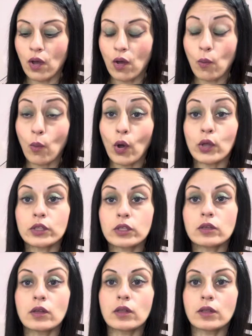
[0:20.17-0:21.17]
what
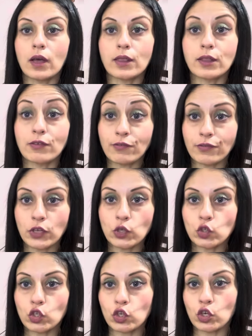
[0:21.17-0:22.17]
does the
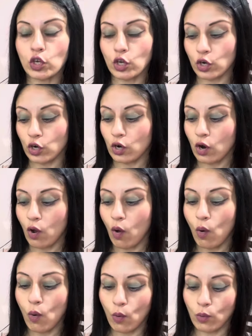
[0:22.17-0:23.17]
future
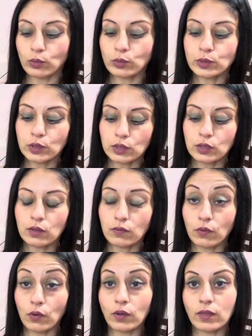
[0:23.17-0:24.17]
hold
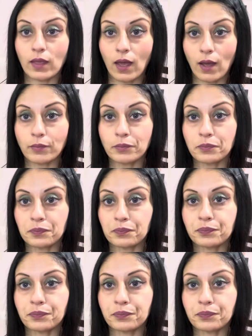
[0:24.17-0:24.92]
for them.